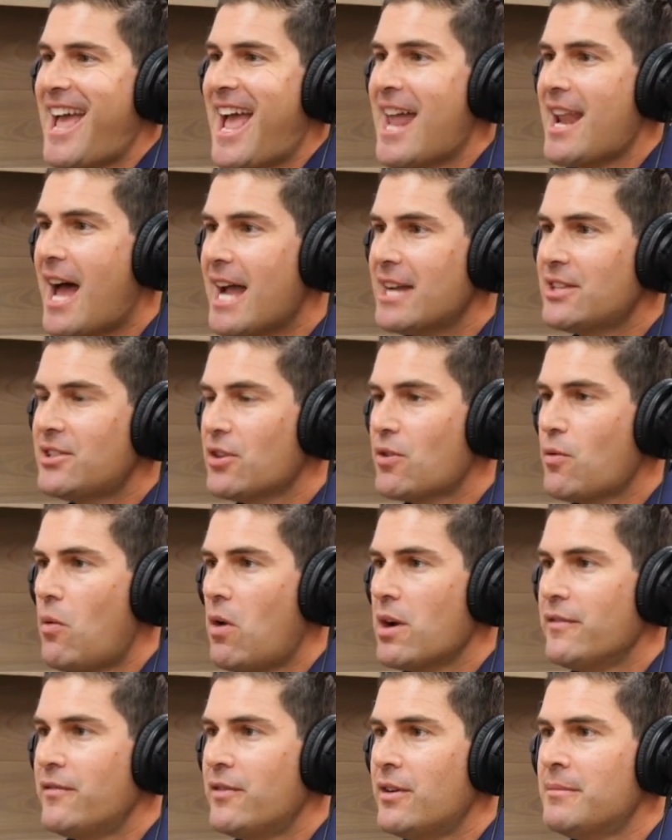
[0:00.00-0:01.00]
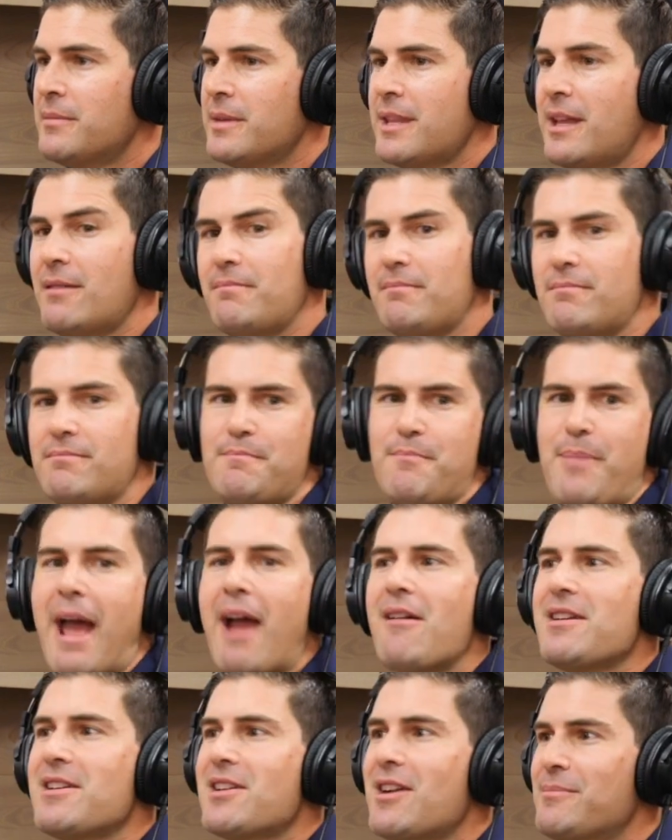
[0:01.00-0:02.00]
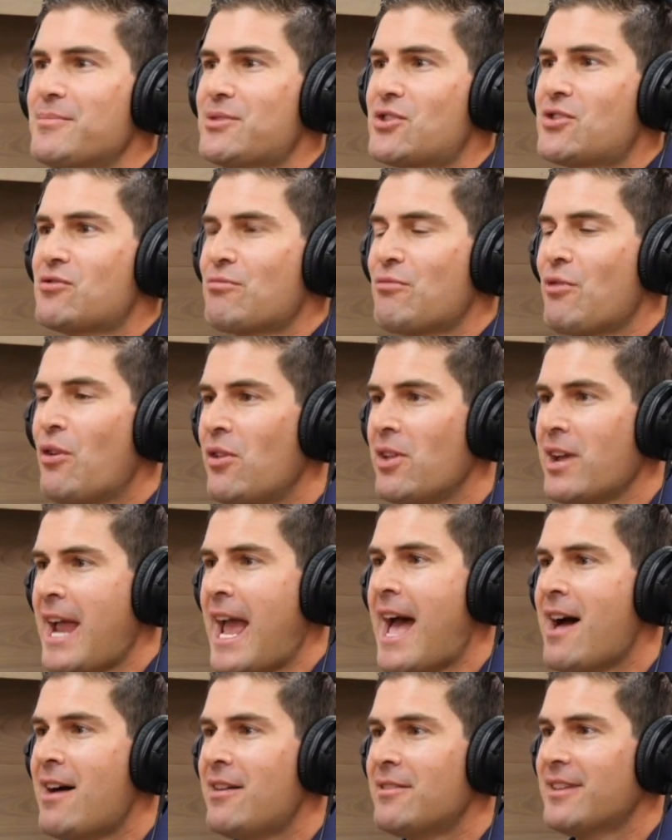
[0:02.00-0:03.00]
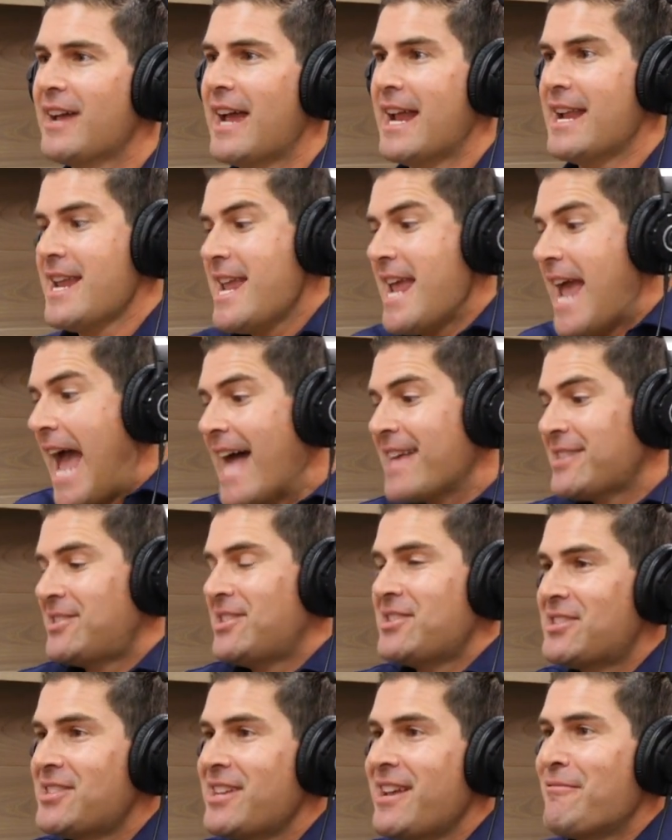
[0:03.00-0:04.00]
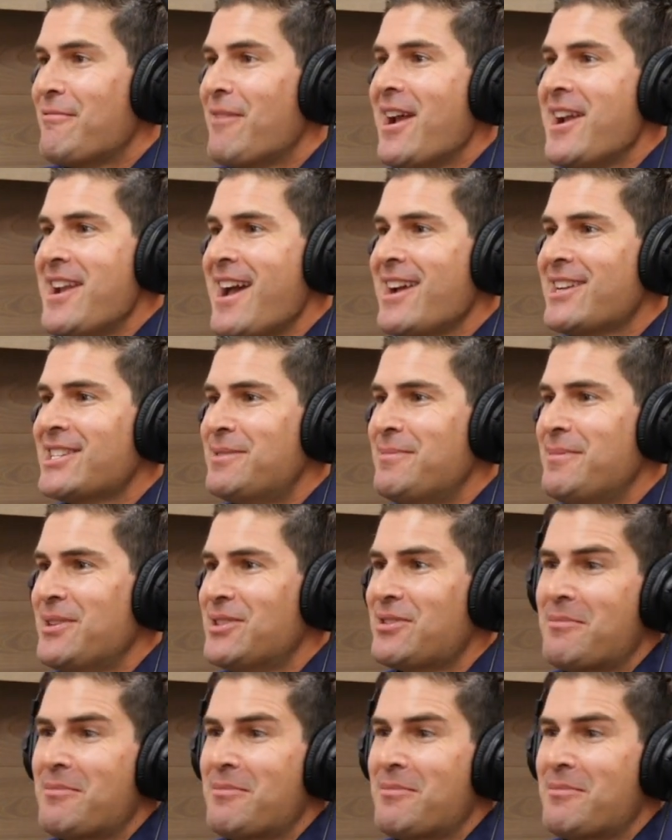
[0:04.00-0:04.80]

And I took one of them, and then Barry comes strolling out and he has to sit right next to me.